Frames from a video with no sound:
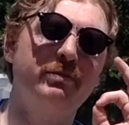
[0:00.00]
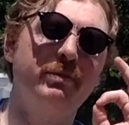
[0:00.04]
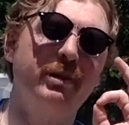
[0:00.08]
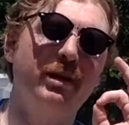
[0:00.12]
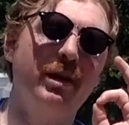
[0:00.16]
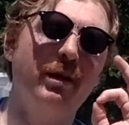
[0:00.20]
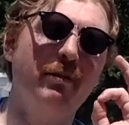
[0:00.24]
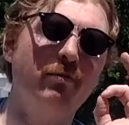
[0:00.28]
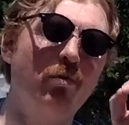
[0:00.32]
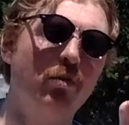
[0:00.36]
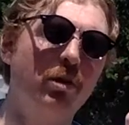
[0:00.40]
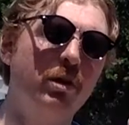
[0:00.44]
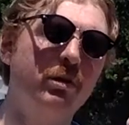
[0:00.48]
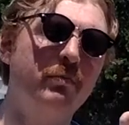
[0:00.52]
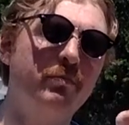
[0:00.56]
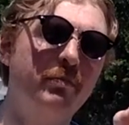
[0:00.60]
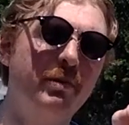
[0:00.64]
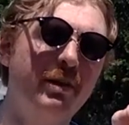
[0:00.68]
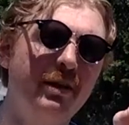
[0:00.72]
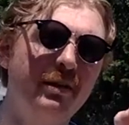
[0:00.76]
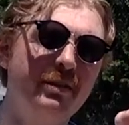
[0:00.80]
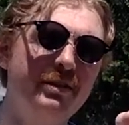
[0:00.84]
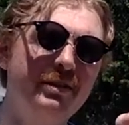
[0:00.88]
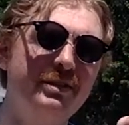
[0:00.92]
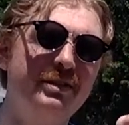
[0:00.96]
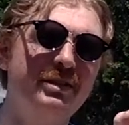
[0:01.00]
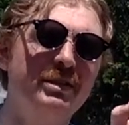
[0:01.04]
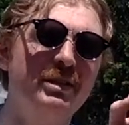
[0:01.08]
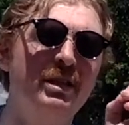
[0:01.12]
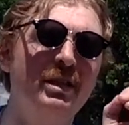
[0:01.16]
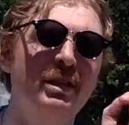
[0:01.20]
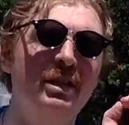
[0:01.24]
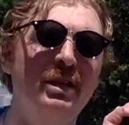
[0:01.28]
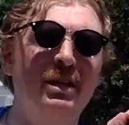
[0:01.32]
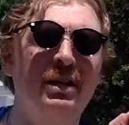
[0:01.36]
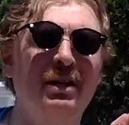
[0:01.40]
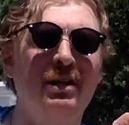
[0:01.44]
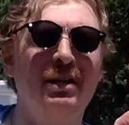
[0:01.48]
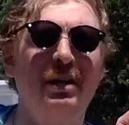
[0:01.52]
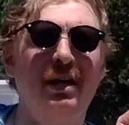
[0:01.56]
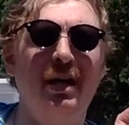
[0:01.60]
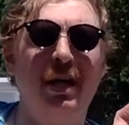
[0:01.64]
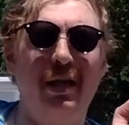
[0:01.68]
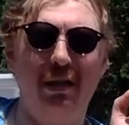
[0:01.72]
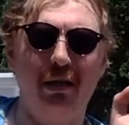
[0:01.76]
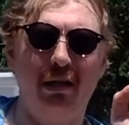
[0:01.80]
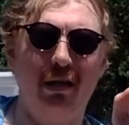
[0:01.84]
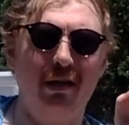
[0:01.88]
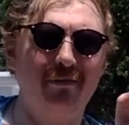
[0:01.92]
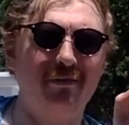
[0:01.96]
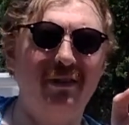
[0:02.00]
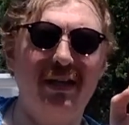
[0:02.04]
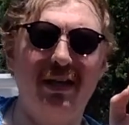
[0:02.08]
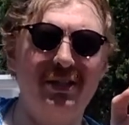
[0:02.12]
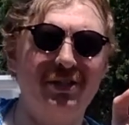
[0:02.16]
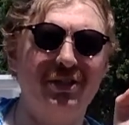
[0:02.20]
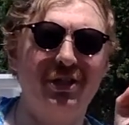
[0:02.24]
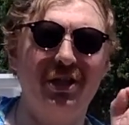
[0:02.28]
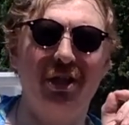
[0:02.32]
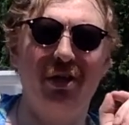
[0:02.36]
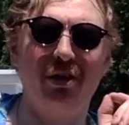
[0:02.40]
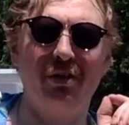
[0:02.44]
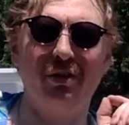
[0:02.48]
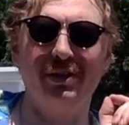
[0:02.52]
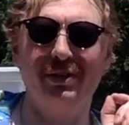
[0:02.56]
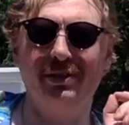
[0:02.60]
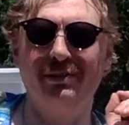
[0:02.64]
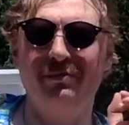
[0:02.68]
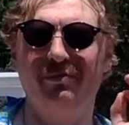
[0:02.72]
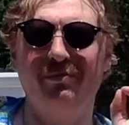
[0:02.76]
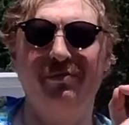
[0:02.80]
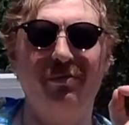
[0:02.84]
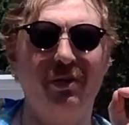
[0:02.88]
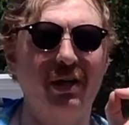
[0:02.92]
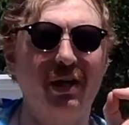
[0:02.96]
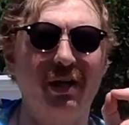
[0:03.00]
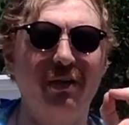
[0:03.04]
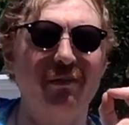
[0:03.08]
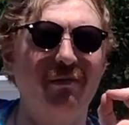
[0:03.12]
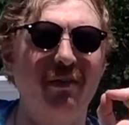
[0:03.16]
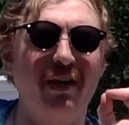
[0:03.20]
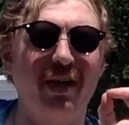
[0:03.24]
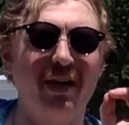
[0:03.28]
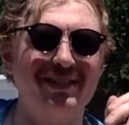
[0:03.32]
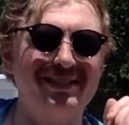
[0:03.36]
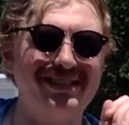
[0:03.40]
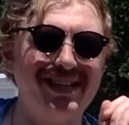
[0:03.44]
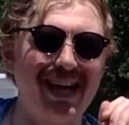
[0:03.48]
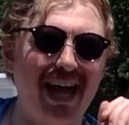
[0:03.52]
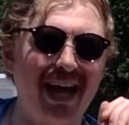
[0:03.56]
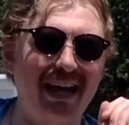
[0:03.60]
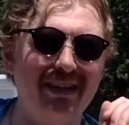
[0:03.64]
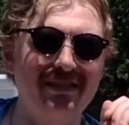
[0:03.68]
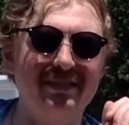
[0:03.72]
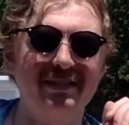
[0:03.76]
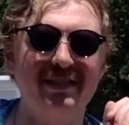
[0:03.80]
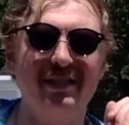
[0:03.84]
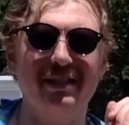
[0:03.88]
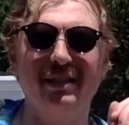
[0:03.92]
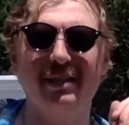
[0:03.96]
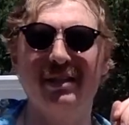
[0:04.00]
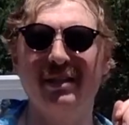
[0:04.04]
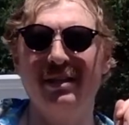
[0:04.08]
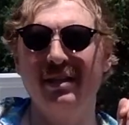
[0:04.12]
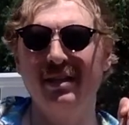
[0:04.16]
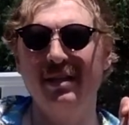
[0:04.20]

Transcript: of One Piece. I love that show. It's fucking fantastic.